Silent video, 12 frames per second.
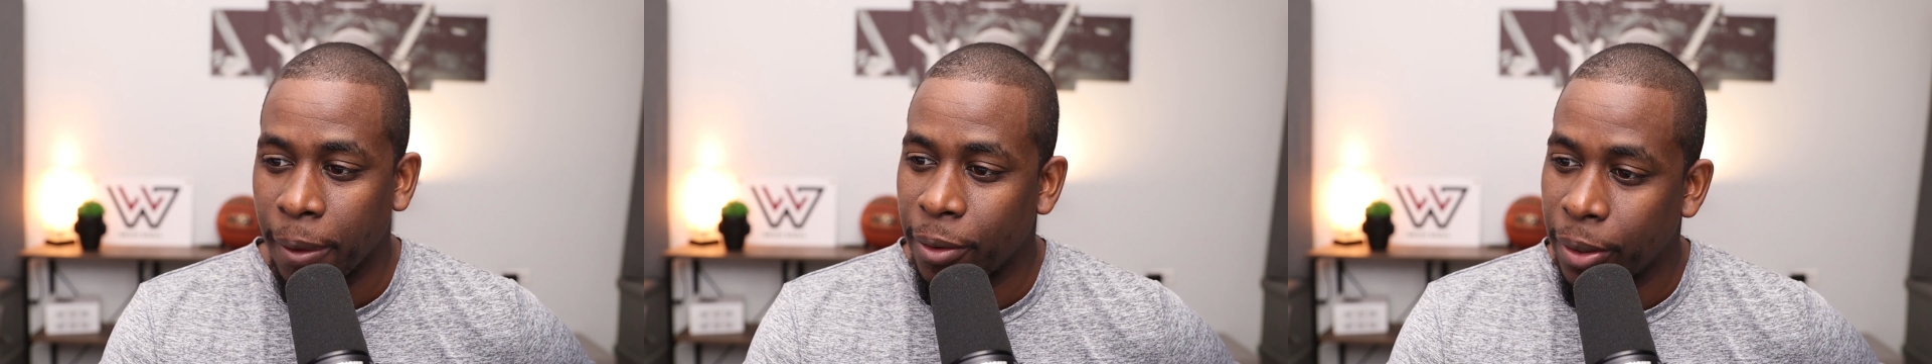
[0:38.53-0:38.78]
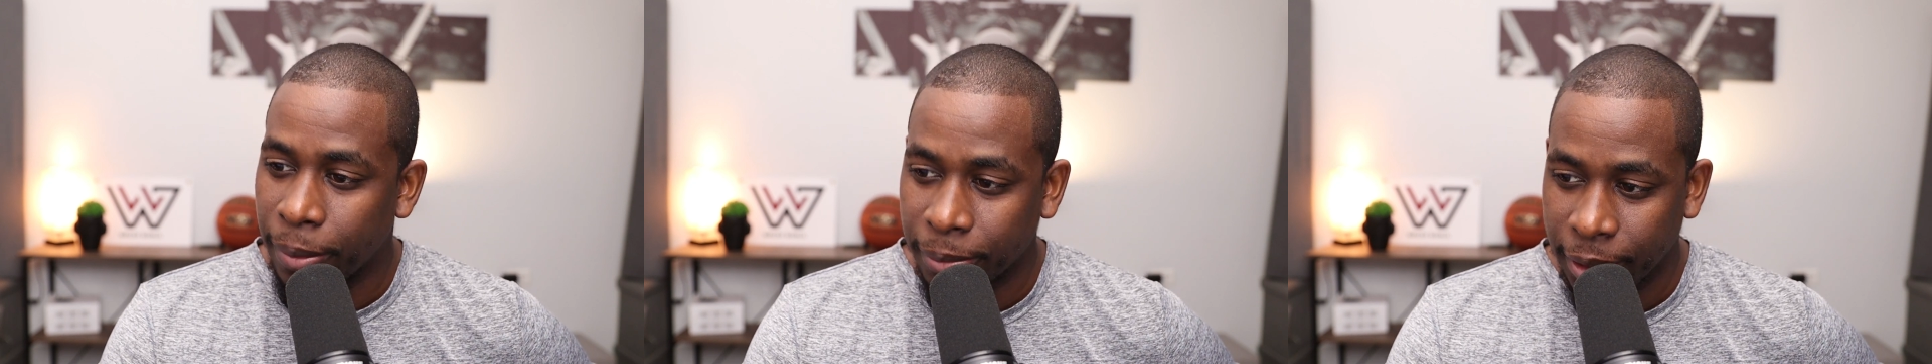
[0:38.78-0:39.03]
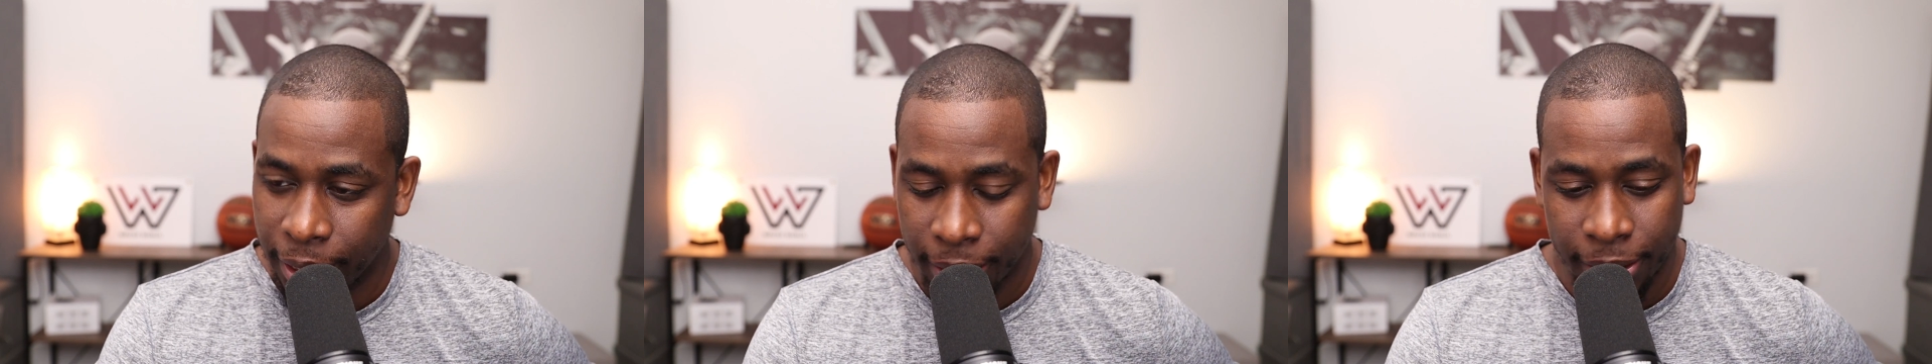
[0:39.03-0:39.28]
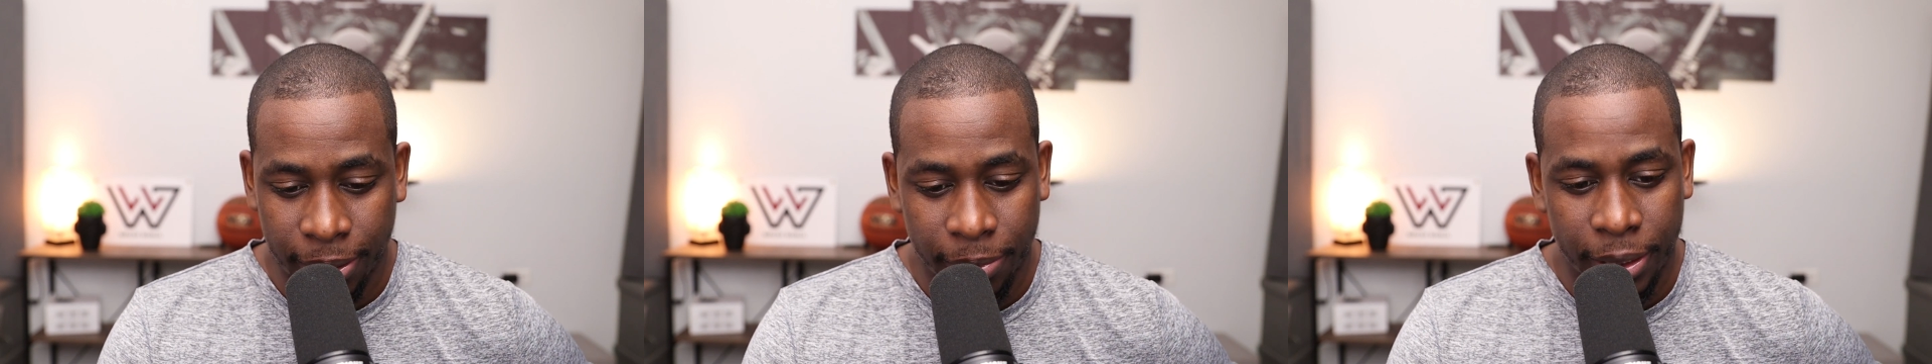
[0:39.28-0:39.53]
You know, I'm
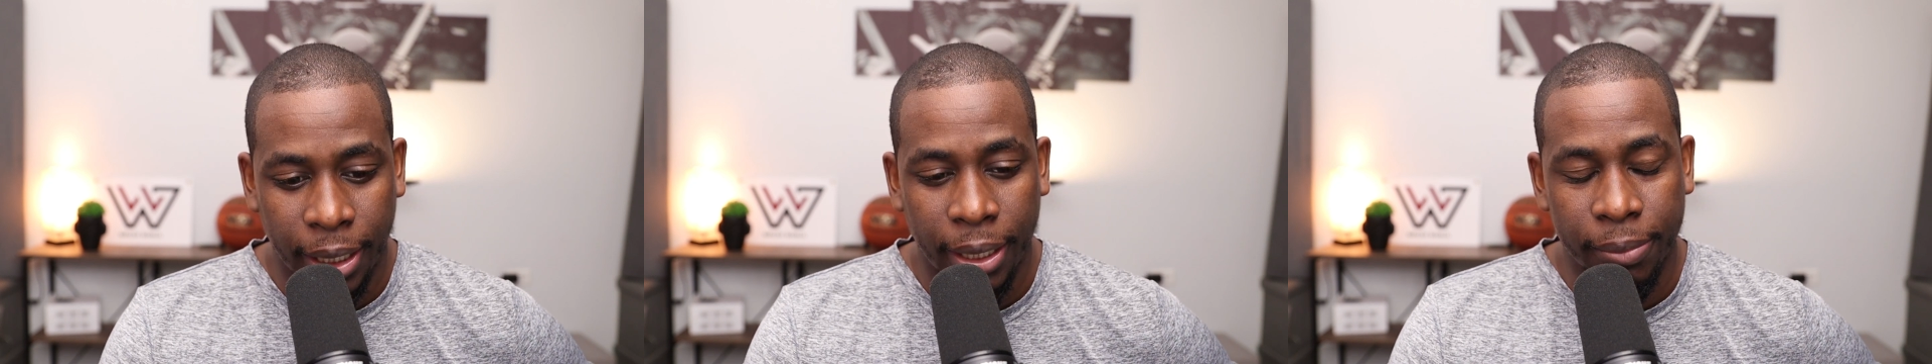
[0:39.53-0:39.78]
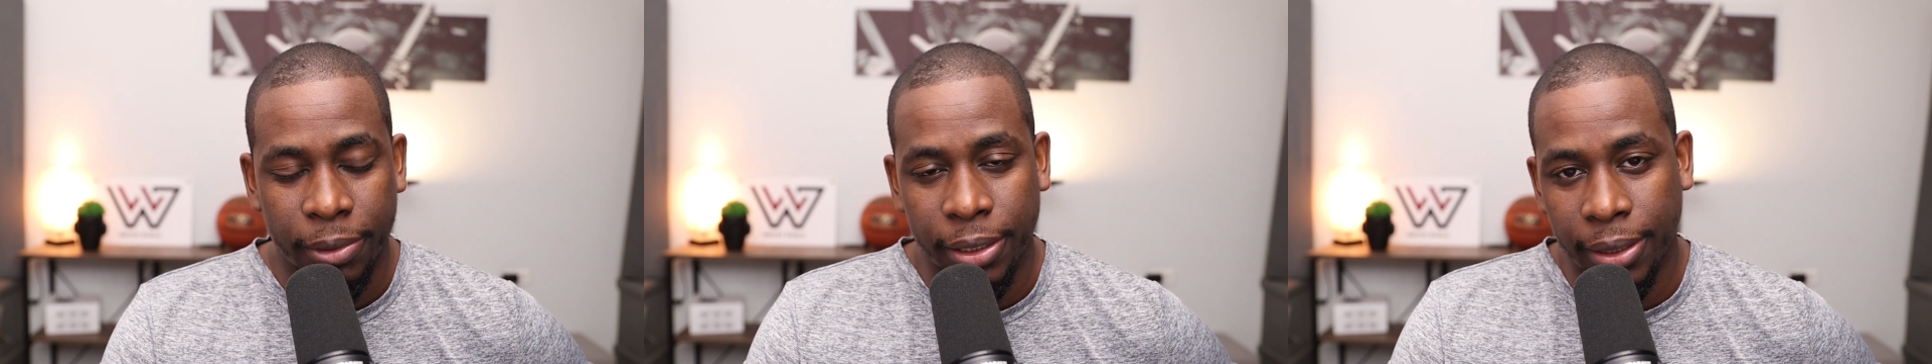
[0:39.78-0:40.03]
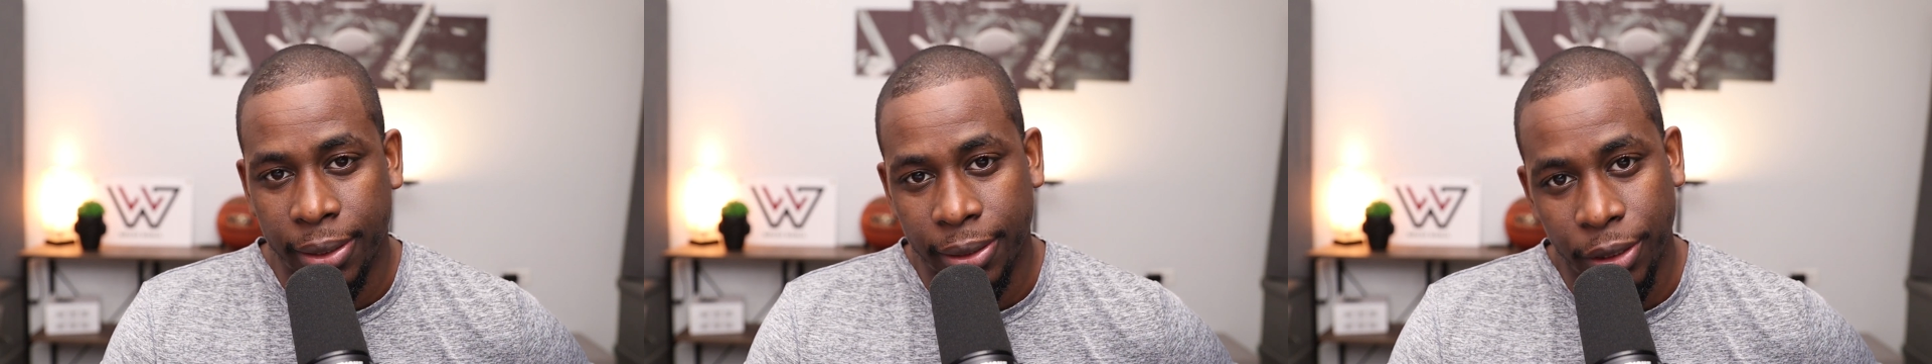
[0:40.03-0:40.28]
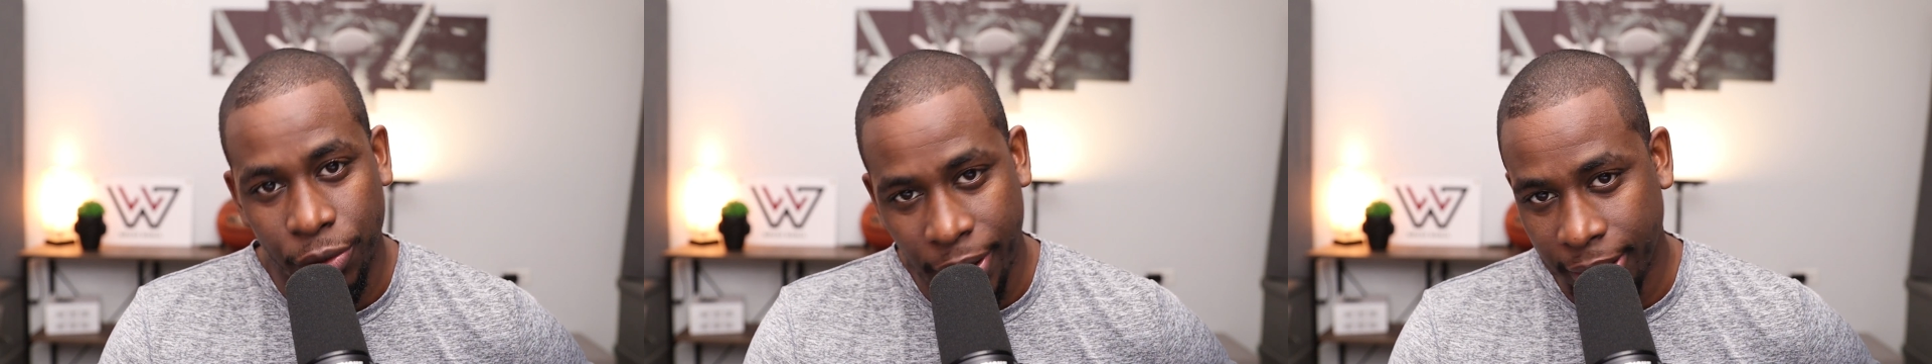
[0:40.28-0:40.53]
taking some time
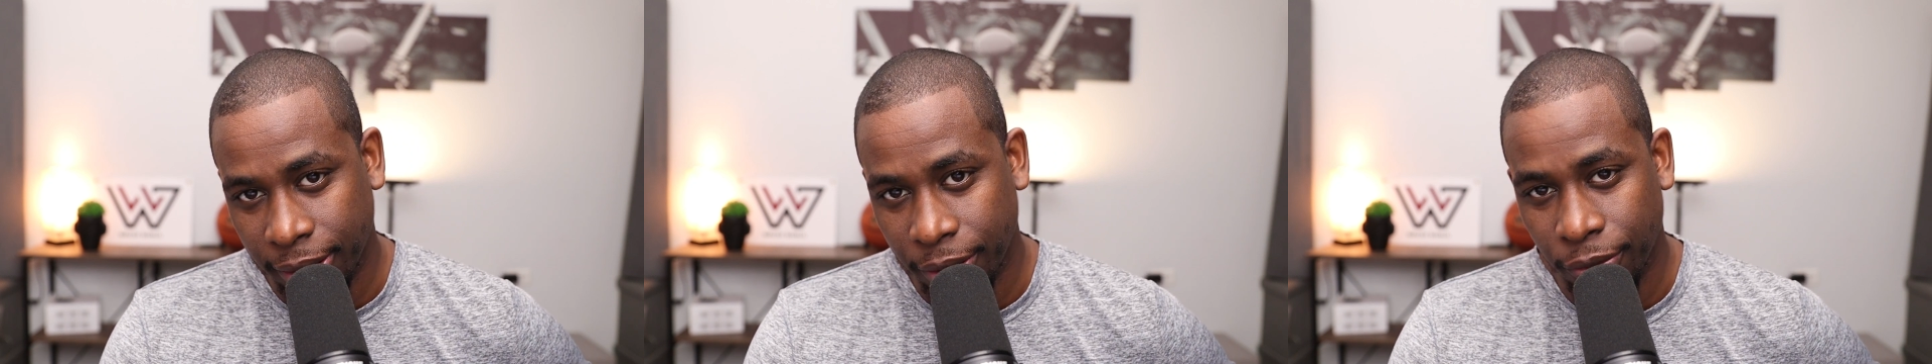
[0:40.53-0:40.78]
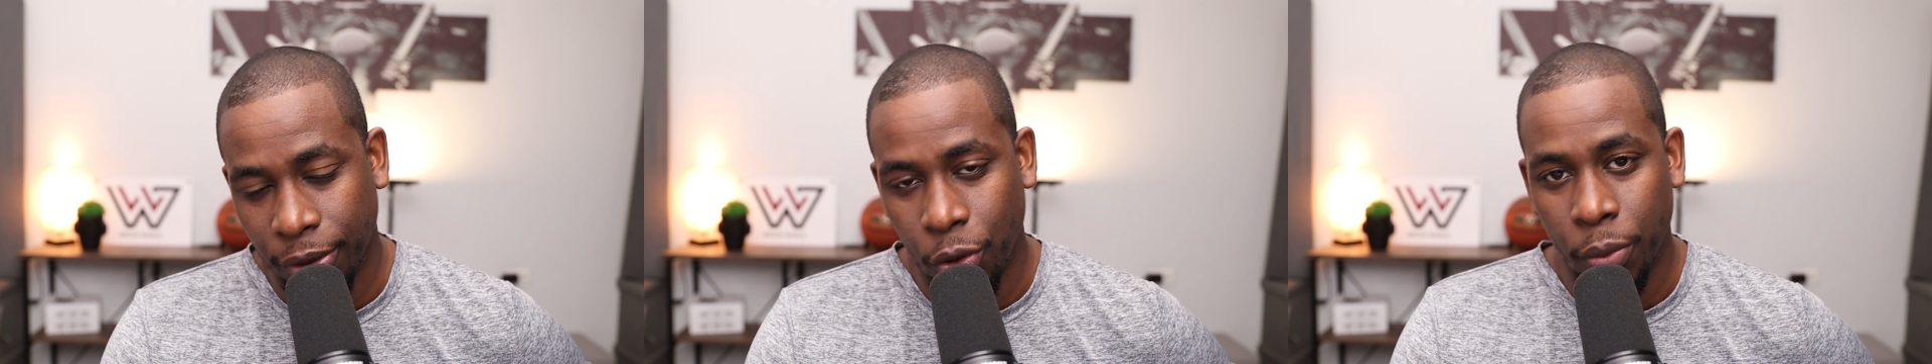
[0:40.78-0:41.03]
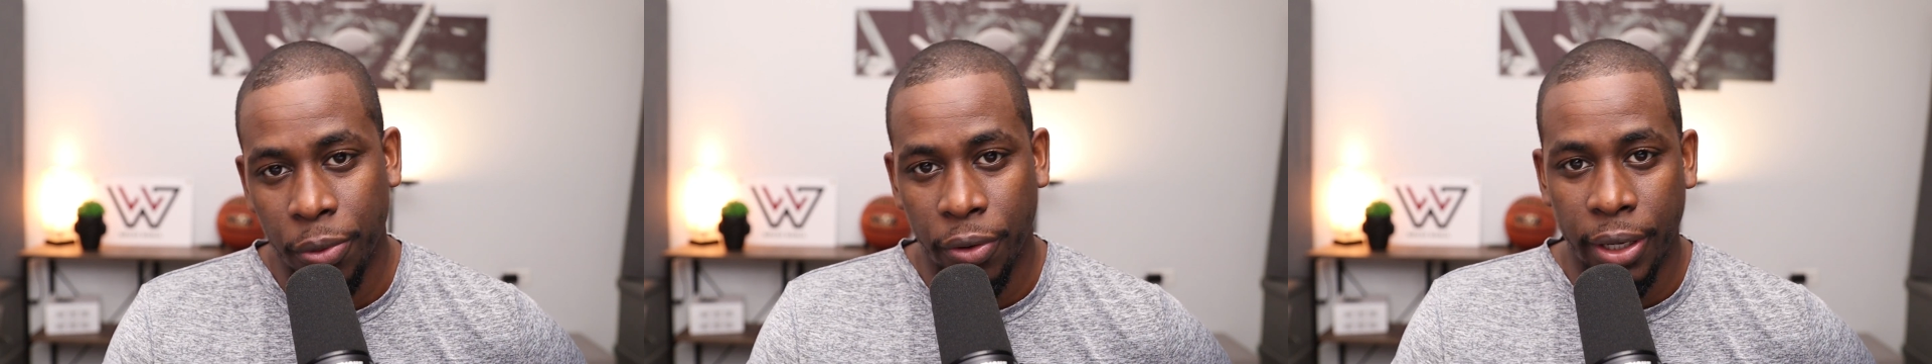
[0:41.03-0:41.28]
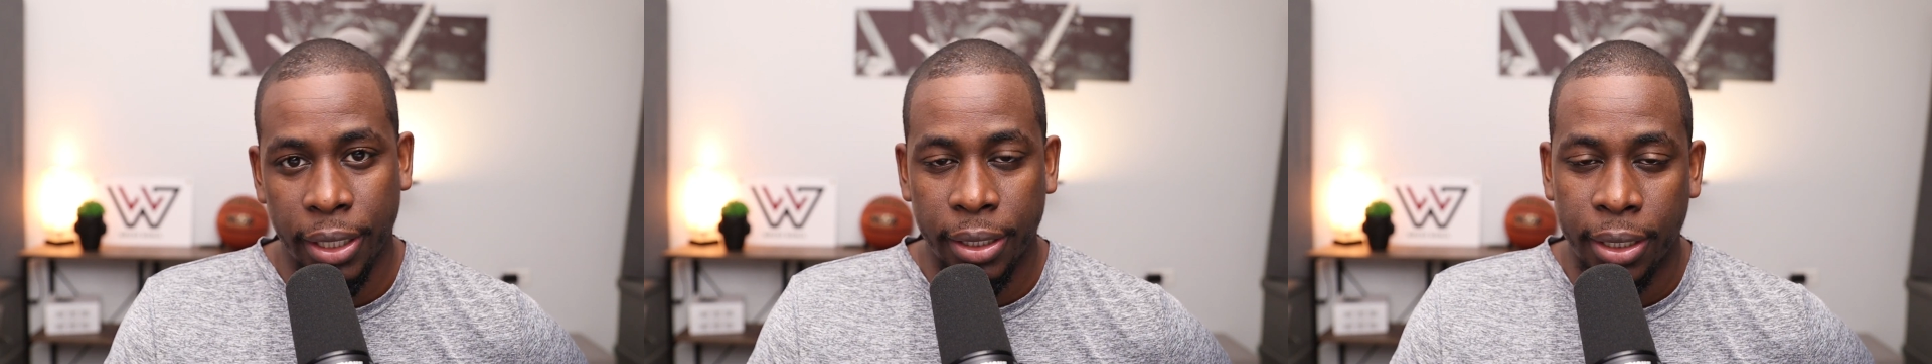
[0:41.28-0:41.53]
to rest and
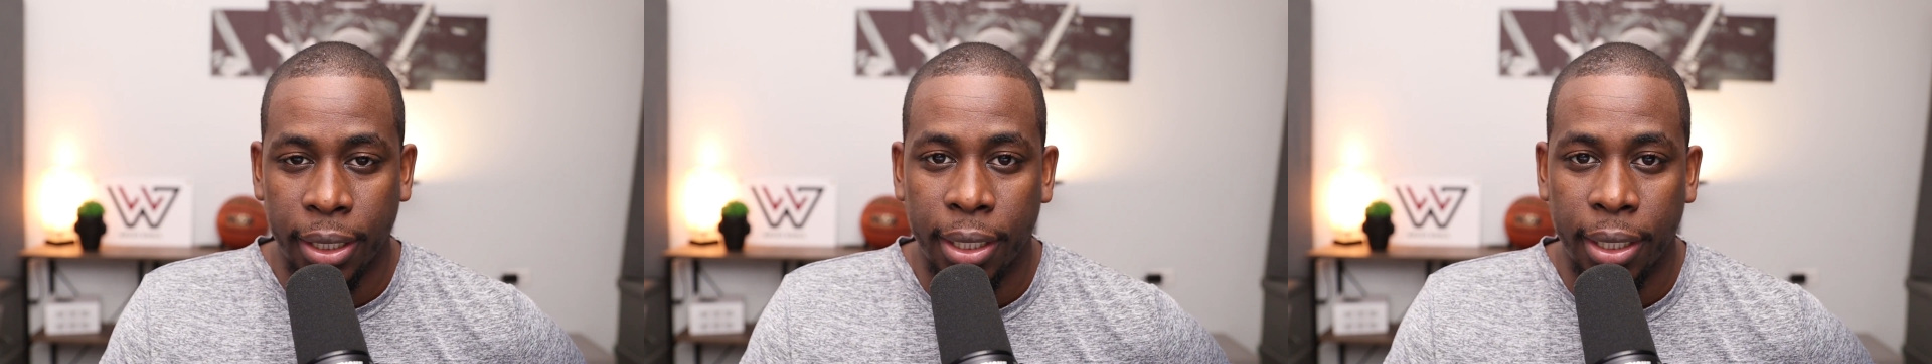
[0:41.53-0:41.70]
recuperate.